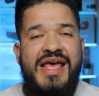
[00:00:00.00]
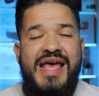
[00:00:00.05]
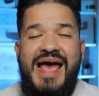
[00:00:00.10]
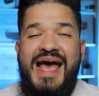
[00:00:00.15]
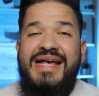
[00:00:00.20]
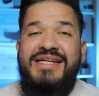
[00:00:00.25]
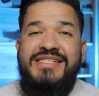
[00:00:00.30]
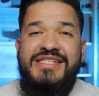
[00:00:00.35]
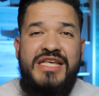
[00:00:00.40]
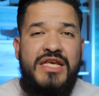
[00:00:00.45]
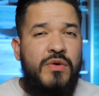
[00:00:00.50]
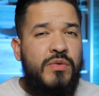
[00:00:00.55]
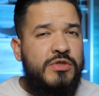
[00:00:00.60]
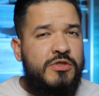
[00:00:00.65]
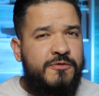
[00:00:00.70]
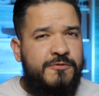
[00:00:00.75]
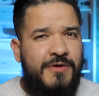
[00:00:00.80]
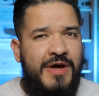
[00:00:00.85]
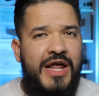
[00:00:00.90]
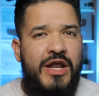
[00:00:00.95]
As he
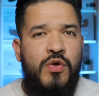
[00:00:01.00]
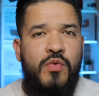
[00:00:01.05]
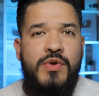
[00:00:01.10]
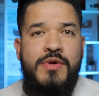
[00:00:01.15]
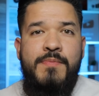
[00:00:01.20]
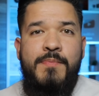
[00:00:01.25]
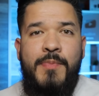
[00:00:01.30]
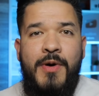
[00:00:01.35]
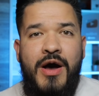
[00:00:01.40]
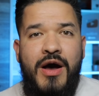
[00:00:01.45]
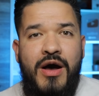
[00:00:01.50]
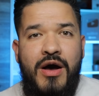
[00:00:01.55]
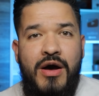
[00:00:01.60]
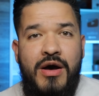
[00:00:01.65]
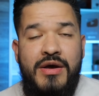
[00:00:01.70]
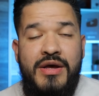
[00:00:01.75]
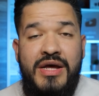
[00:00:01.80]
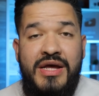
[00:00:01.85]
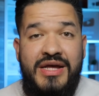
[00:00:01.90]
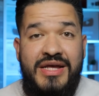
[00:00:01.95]
was following
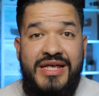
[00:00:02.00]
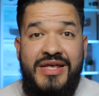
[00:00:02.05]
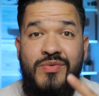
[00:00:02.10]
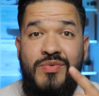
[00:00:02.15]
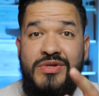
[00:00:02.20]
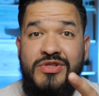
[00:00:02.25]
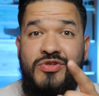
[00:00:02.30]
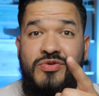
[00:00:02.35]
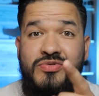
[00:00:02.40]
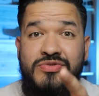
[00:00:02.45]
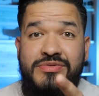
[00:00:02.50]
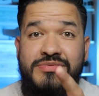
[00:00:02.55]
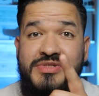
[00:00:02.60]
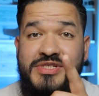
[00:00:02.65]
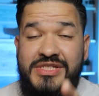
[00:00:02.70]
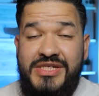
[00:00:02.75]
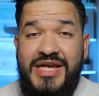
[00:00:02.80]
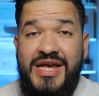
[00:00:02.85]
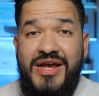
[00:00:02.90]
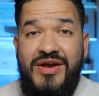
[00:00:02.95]
Paul, he went through some
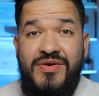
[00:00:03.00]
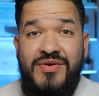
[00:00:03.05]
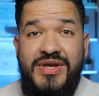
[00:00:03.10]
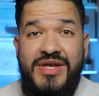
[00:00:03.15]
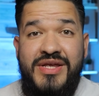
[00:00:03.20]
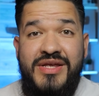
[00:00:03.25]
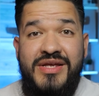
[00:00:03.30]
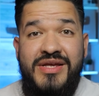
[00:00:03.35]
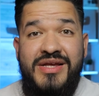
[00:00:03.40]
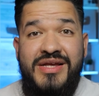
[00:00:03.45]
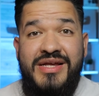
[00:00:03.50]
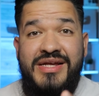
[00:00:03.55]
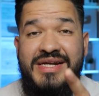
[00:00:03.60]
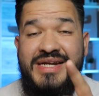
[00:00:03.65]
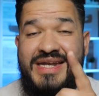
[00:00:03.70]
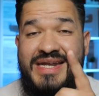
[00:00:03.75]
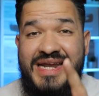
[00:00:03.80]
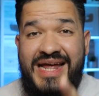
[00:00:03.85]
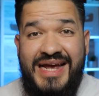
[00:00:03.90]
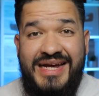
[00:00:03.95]
scary
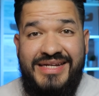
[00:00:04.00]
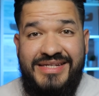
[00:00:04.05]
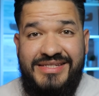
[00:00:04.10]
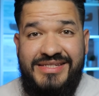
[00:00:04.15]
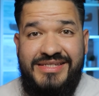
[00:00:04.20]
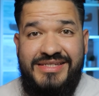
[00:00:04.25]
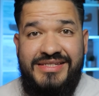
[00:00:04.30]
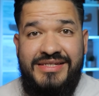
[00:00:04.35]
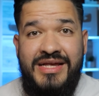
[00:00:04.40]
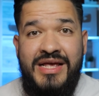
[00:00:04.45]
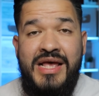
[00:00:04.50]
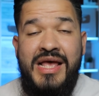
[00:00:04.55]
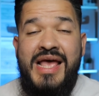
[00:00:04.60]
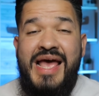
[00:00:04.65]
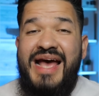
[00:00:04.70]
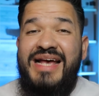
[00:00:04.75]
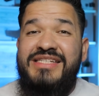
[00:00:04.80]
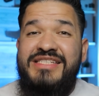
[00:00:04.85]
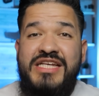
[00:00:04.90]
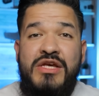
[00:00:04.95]
nights.
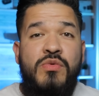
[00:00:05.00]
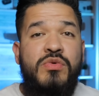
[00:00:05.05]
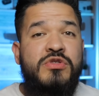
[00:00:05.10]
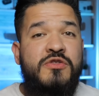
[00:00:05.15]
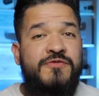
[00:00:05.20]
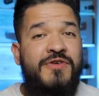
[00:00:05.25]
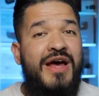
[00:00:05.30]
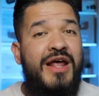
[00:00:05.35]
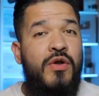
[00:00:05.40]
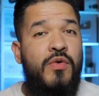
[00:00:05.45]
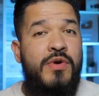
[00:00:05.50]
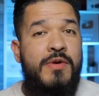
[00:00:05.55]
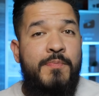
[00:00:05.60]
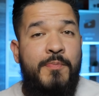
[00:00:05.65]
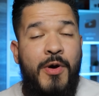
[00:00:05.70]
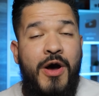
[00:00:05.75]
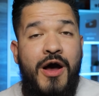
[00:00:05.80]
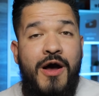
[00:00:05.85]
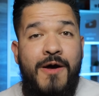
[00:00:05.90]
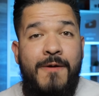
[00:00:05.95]
As he was following
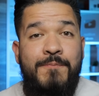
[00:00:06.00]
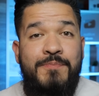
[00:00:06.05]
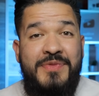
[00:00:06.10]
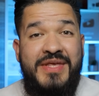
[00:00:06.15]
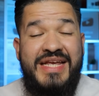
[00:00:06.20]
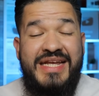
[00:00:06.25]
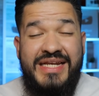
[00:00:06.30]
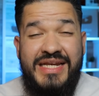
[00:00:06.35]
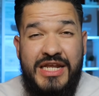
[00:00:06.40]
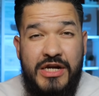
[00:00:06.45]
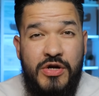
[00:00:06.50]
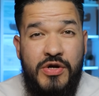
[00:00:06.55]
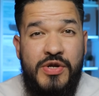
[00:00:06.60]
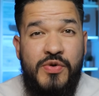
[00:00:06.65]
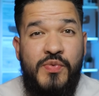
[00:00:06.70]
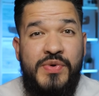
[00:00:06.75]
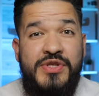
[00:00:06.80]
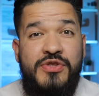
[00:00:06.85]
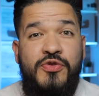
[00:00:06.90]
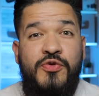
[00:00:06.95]
Paul, he literally
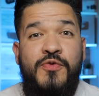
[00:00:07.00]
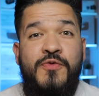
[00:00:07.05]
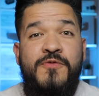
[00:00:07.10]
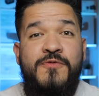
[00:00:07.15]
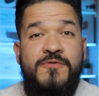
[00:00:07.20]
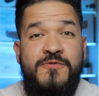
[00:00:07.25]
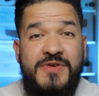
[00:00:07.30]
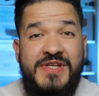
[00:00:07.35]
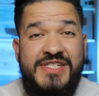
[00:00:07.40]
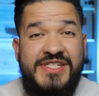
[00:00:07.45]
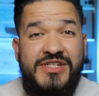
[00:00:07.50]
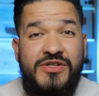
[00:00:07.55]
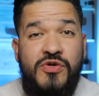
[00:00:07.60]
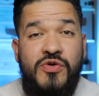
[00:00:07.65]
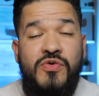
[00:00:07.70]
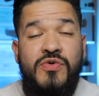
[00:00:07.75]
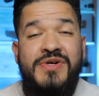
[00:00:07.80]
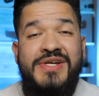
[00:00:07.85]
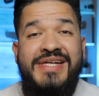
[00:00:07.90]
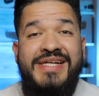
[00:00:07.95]
went through
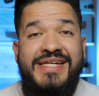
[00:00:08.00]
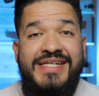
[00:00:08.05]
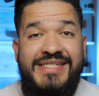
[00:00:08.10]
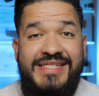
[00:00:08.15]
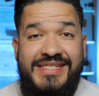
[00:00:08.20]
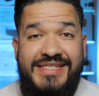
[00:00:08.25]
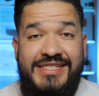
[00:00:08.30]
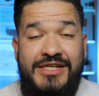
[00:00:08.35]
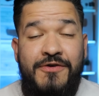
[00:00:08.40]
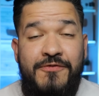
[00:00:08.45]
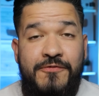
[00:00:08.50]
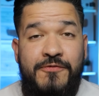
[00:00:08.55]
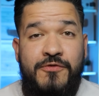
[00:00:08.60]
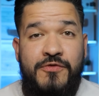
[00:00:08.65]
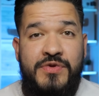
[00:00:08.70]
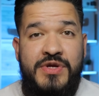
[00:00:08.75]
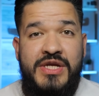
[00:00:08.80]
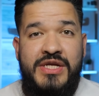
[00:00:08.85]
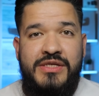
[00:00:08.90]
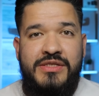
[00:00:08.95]
physical
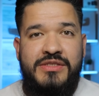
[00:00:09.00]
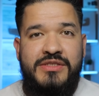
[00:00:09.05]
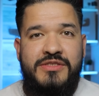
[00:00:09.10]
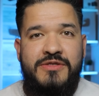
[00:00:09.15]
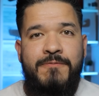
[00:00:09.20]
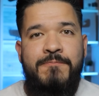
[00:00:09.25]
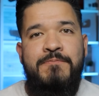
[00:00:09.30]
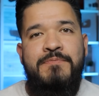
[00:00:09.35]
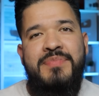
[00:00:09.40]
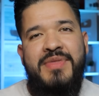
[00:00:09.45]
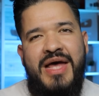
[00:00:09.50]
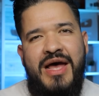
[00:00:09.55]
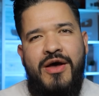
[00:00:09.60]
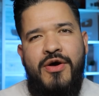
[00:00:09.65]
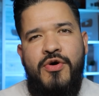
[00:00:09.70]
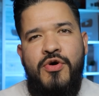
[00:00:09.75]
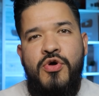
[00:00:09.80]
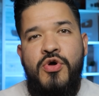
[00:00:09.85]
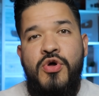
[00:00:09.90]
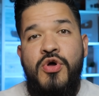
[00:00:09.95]
sufferings.
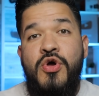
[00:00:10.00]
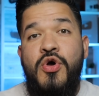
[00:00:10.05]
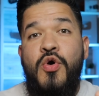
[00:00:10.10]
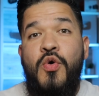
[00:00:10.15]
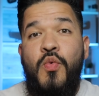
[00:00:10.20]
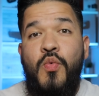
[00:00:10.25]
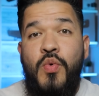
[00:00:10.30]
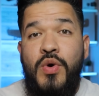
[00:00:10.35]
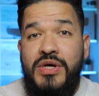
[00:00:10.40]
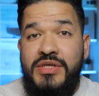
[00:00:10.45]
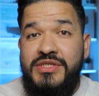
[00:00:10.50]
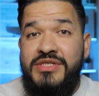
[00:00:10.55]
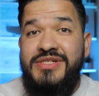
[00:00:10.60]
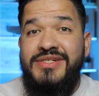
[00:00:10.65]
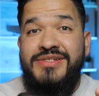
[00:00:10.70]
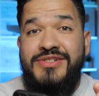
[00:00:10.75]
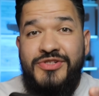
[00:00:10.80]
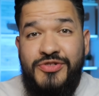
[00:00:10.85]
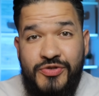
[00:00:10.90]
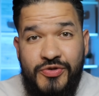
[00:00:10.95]
Now, what
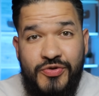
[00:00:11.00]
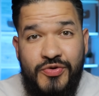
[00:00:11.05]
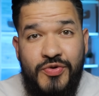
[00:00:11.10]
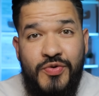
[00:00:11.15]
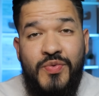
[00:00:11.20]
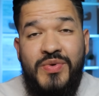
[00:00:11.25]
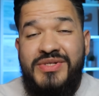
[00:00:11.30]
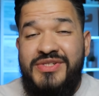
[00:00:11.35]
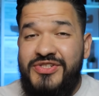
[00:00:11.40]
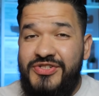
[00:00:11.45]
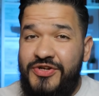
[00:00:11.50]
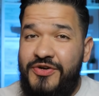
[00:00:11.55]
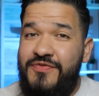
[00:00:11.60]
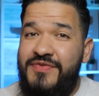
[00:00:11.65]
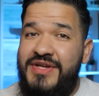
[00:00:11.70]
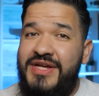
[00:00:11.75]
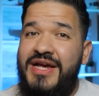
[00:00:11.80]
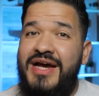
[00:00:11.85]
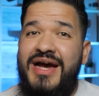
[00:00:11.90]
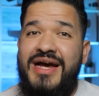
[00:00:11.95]
to do when
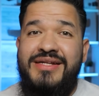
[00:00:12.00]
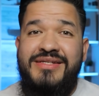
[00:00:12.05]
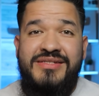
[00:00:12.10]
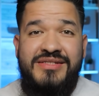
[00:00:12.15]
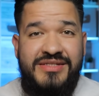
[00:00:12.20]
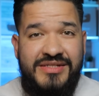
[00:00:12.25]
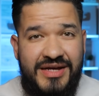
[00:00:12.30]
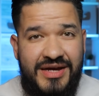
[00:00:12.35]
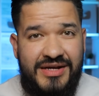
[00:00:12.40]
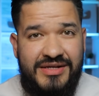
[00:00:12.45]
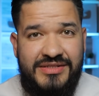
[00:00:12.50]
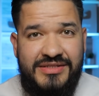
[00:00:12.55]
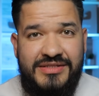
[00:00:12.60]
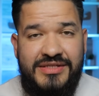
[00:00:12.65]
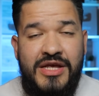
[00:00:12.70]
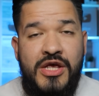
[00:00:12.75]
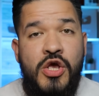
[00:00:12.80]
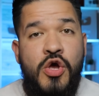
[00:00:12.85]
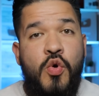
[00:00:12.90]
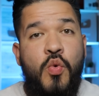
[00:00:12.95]
serving God sucks?
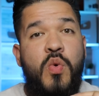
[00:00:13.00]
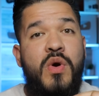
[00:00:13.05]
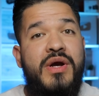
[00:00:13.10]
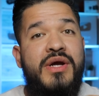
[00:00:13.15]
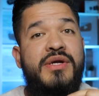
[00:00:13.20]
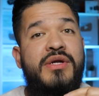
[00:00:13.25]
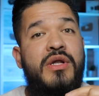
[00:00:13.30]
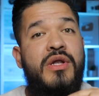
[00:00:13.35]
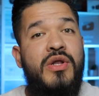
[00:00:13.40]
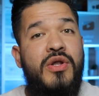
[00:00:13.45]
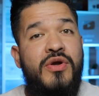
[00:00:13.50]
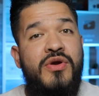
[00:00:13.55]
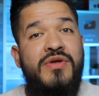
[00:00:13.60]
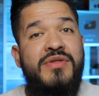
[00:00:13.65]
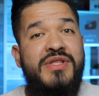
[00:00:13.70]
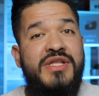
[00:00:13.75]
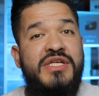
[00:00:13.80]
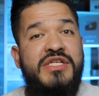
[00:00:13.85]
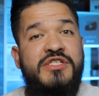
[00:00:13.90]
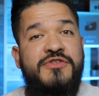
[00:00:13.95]
We're going to
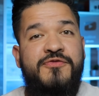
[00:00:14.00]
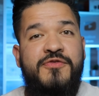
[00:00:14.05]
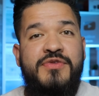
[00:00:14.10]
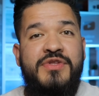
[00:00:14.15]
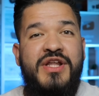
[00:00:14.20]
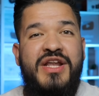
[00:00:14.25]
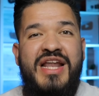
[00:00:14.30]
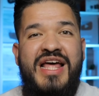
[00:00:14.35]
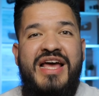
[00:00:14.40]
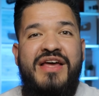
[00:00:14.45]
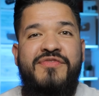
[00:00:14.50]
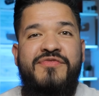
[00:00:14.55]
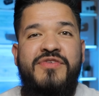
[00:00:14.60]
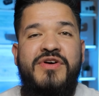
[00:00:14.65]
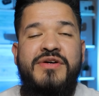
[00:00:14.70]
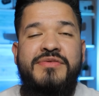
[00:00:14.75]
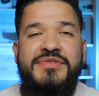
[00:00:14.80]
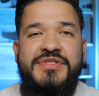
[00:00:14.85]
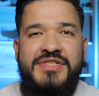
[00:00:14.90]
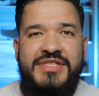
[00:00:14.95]
learn this from the life
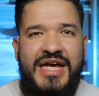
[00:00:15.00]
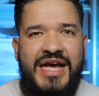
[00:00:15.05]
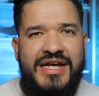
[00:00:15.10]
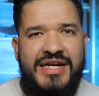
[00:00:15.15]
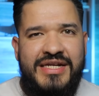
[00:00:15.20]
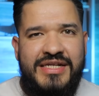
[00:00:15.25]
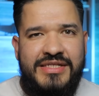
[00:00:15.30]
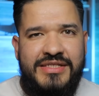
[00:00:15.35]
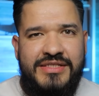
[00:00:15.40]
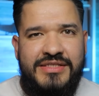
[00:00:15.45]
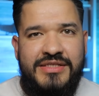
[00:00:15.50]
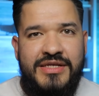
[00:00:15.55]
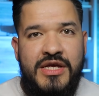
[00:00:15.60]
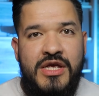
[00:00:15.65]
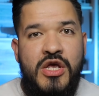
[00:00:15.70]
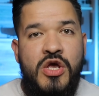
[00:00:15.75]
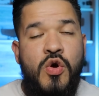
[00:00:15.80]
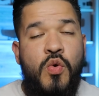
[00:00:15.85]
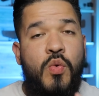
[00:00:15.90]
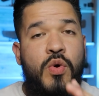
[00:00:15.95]
of Silas.
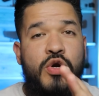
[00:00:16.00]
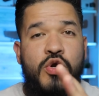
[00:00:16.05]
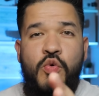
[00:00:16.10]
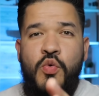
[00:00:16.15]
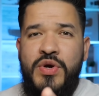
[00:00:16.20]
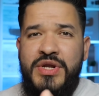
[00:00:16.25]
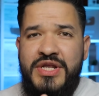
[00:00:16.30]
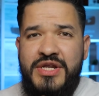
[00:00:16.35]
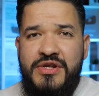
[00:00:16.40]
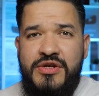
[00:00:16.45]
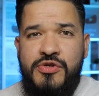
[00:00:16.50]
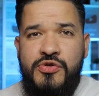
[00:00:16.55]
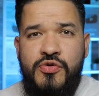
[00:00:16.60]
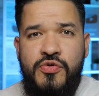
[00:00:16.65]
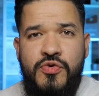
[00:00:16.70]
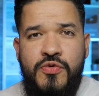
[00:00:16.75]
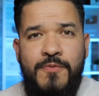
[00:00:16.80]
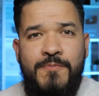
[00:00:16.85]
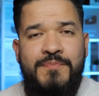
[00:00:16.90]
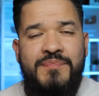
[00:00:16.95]
What do we need to
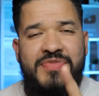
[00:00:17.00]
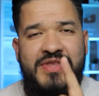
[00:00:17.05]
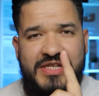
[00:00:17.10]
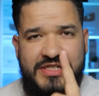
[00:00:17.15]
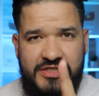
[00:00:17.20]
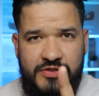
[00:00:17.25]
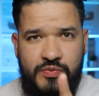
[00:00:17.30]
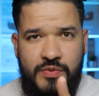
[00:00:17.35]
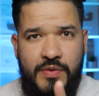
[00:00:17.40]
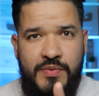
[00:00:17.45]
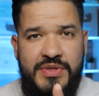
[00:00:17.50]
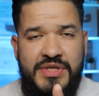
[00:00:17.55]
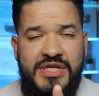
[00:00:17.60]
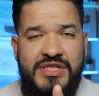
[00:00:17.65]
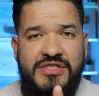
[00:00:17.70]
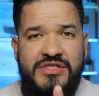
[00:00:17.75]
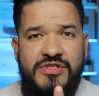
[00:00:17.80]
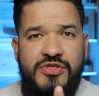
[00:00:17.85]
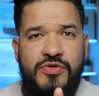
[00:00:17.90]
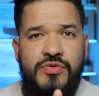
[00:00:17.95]
do? This is what we need
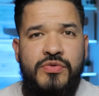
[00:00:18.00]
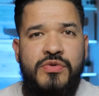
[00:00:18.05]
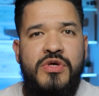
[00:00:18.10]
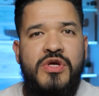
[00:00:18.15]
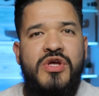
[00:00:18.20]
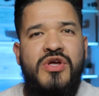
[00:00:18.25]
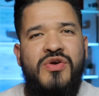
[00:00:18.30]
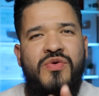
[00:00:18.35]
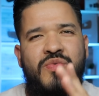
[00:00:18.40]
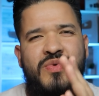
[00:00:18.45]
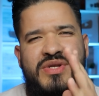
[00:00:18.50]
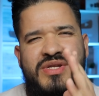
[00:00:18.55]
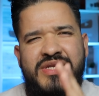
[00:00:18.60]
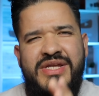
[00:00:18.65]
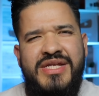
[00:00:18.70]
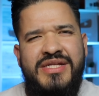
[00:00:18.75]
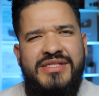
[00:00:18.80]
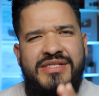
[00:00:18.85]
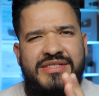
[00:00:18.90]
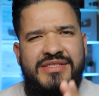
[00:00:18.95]
to do. We
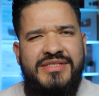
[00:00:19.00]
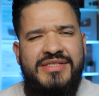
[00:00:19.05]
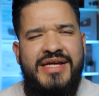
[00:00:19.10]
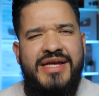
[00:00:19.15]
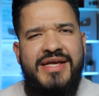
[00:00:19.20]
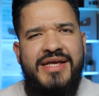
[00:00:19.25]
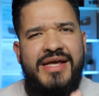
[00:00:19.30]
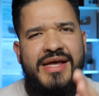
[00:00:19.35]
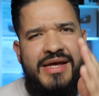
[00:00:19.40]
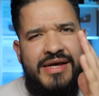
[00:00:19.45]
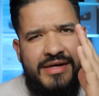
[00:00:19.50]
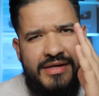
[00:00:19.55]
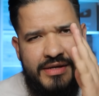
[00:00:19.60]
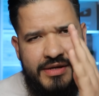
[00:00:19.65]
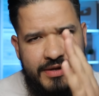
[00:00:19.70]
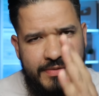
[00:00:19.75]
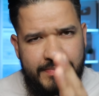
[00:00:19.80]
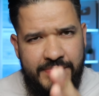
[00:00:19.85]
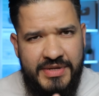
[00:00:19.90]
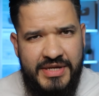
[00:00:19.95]
need to stay
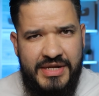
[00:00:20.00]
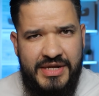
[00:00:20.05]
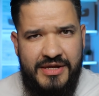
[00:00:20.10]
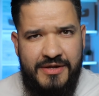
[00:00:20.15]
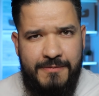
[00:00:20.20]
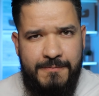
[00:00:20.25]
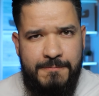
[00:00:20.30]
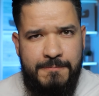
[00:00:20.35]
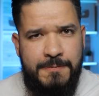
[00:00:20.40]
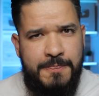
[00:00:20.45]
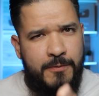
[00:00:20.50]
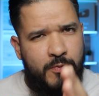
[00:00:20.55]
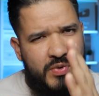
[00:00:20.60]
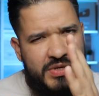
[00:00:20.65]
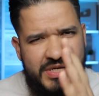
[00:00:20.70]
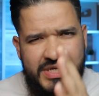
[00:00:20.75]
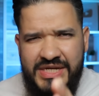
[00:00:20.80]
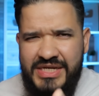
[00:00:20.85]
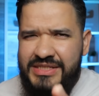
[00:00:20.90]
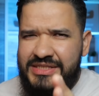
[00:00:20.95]
committed. We
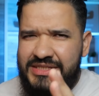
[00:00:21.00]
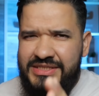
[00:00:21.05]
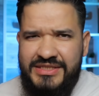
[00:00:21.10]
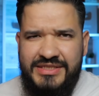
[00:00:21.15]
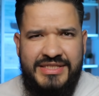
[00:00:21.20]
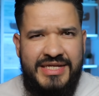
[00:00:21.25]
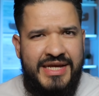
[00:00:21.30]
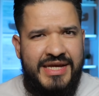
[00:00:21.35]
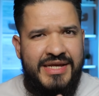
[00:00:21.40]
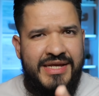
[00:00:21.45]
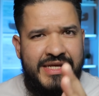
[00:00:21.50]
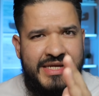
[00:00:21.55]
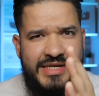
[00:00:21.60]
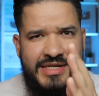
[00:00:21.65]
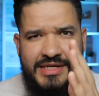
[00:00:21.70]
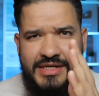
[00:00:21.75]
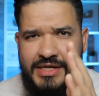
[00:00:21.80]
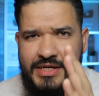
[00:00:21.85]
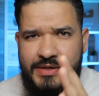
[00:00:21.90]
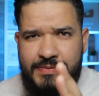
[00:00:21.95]
need to stay
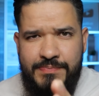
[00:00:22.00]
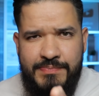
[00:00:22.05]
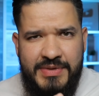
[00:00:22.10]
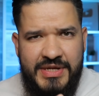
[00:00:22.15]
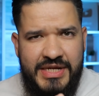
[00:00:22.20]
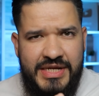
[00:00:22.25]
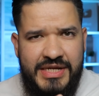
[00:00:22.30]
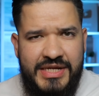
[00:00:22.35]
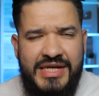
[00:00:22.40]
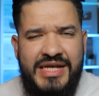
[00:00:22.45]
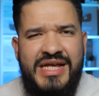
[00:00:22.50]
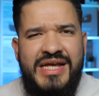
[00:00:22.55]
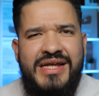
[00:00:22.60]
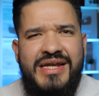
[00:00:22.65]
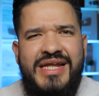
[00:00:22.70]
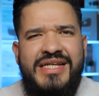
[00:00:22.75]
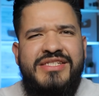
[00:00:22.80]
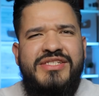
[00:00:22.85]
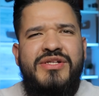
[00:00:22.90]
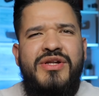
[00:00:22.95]
committed.
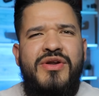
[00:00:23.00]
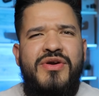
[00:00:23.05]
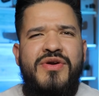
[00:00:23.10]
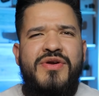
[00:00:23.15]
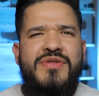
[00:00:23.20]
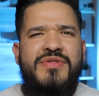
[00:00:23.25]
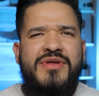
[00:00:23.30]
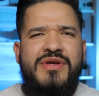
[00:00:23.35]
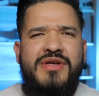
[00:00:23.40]
Let's learn